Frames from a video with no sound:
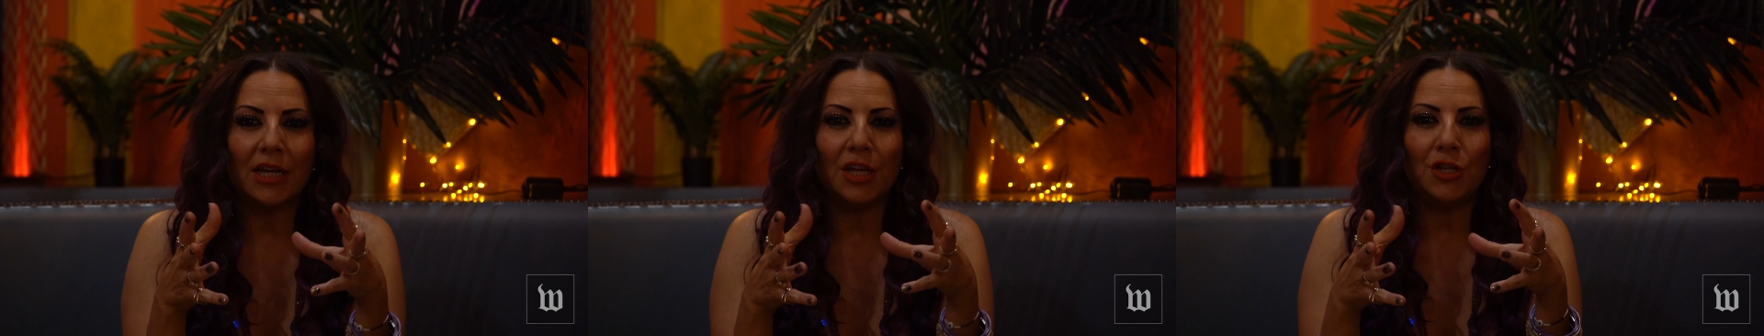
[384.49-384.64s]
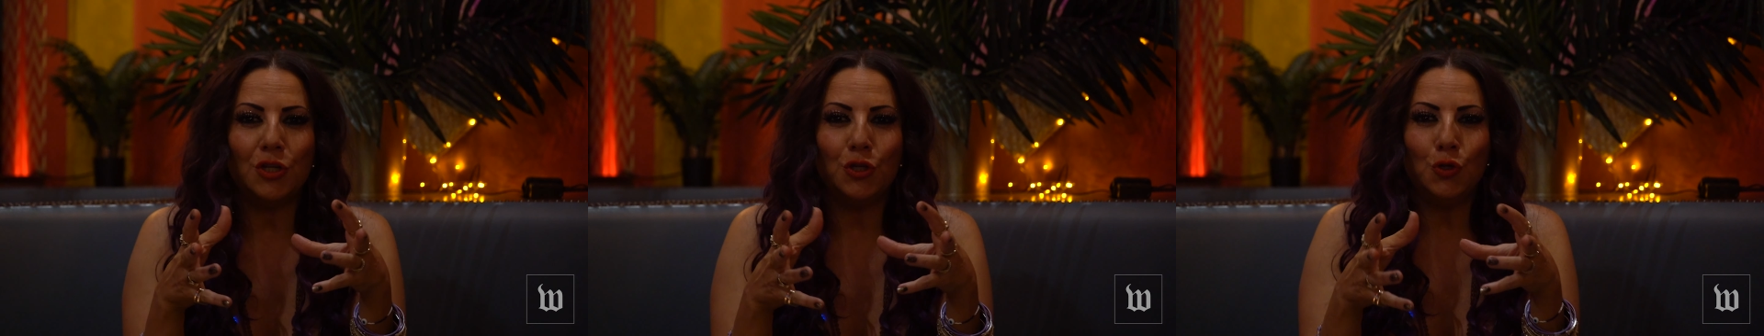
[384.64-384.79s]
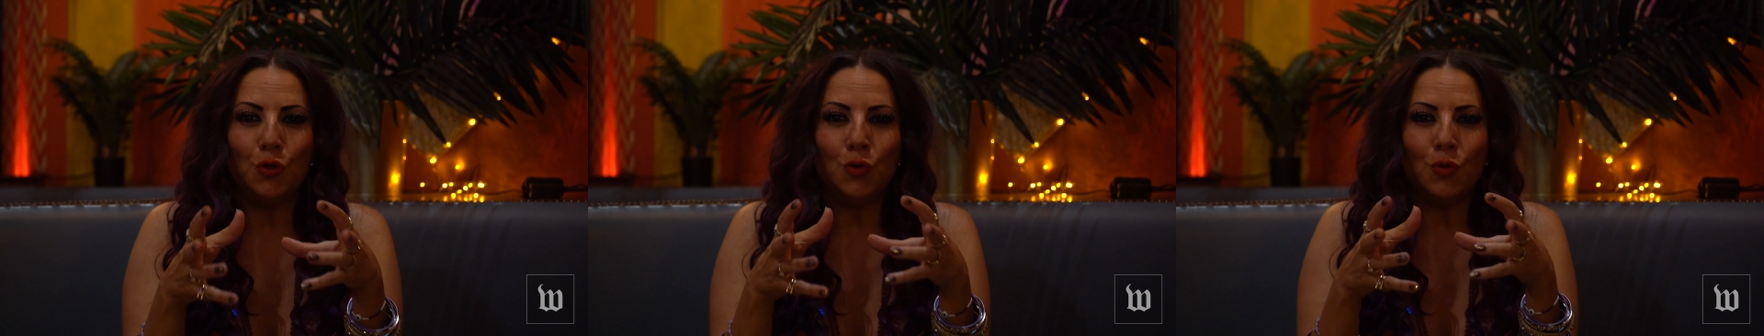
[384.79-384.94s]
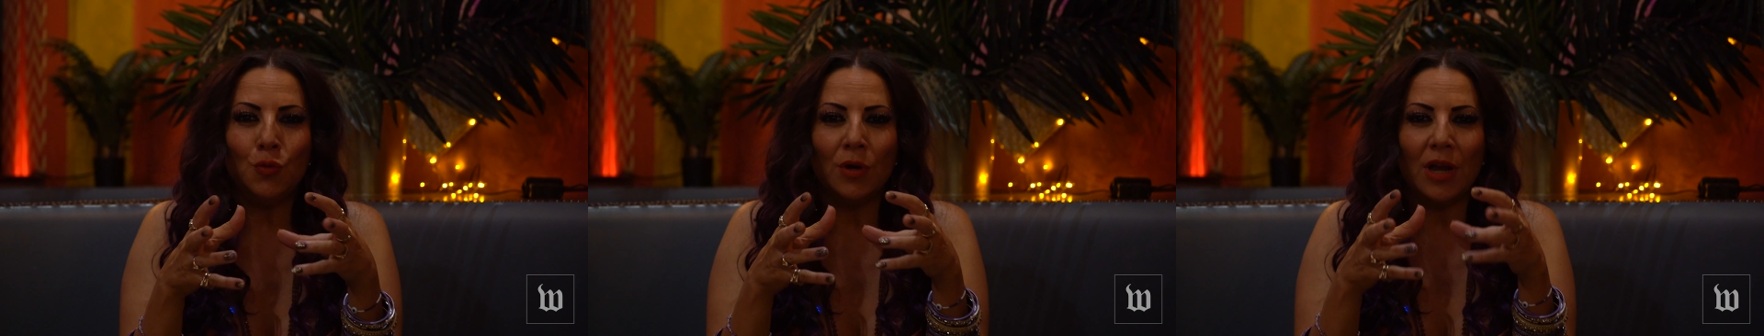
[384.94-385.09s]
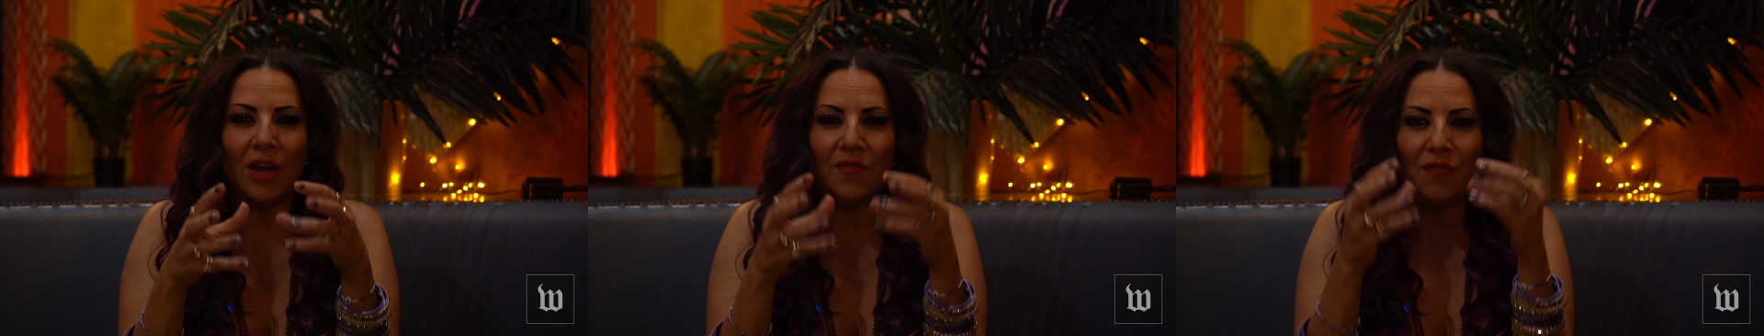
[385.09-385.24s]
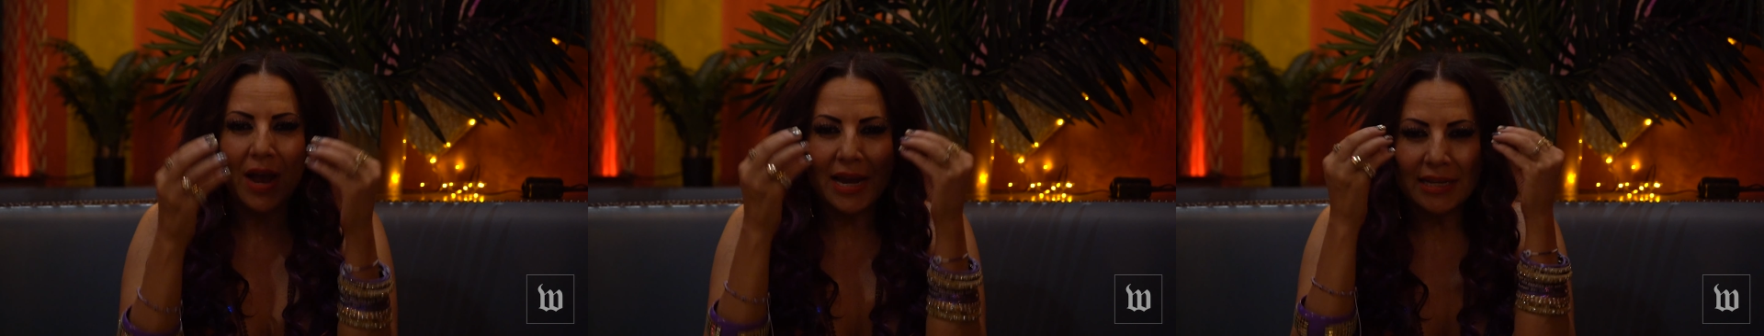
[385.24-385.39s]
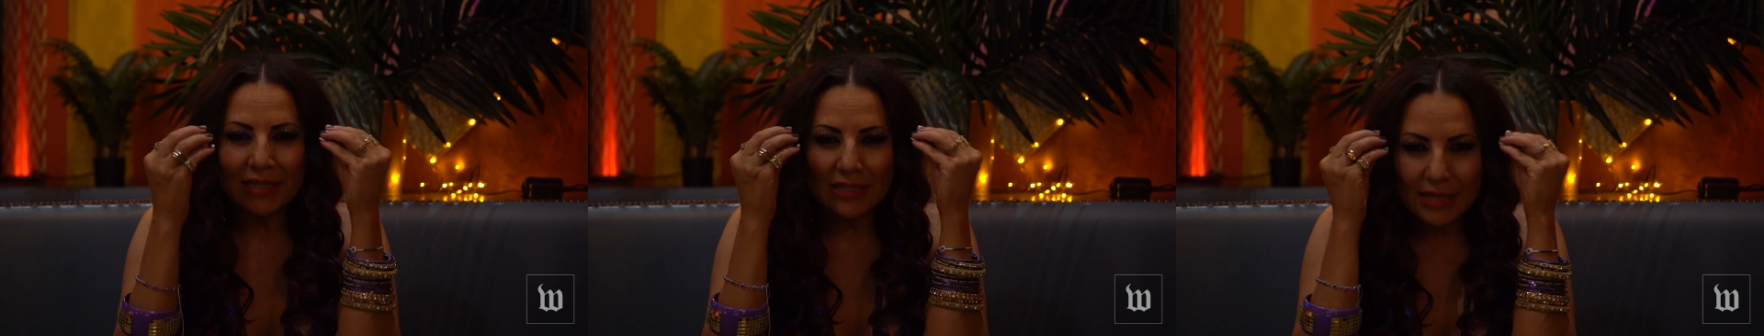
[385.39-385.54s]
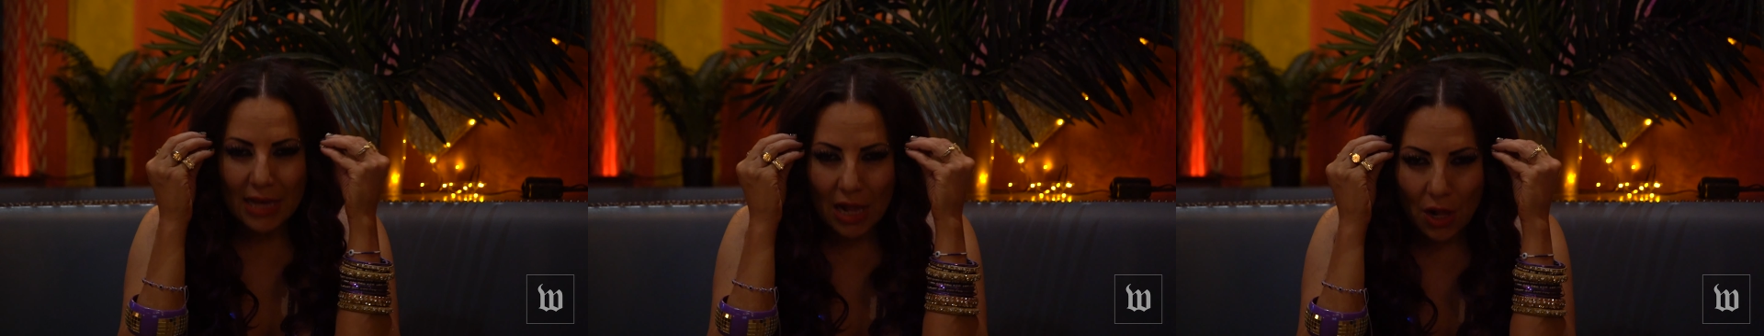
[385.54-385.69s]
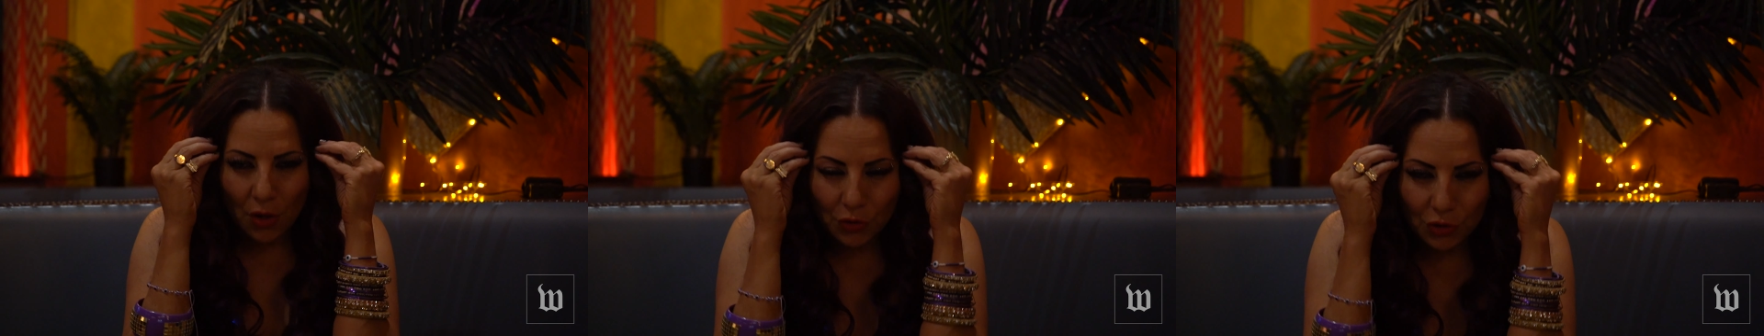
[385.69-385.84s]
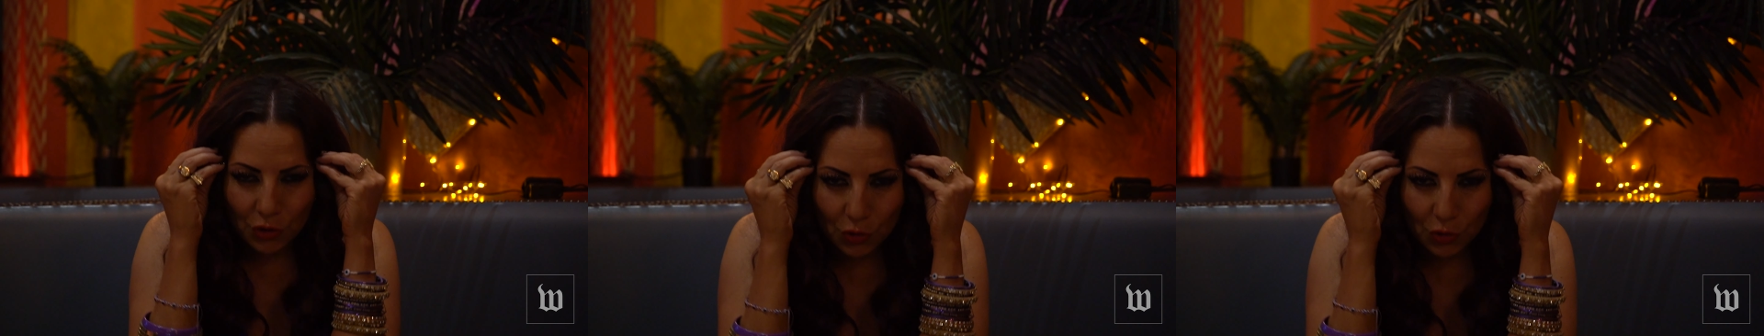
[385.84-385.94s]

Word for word: Can you, if I tell